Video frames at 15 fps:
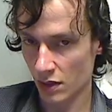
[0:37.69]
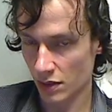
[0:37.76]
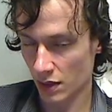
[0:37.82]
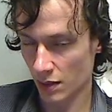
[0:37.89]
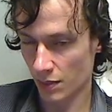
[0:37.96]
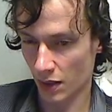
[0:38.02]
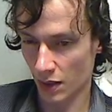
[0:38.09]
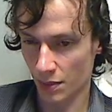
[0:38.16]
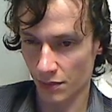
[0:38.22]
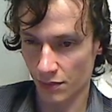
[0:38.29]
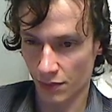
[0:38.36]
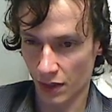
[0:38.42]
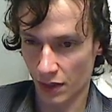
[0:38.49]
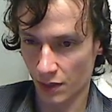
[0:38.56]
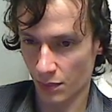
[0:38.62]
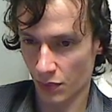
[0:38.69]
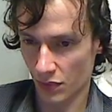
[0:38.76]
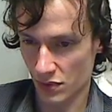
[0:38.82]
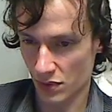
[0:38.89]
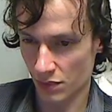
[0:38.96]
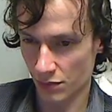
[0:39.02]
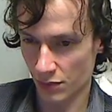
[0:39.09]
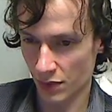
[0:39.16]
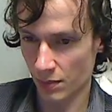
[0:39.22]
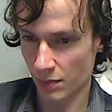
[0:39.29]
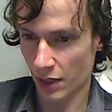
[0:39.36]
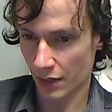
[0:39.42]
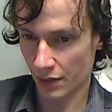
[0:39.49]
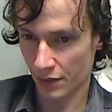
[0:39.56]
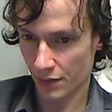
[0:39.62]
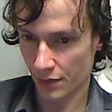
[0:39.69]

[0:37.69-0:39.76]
thereby providing positive feedback.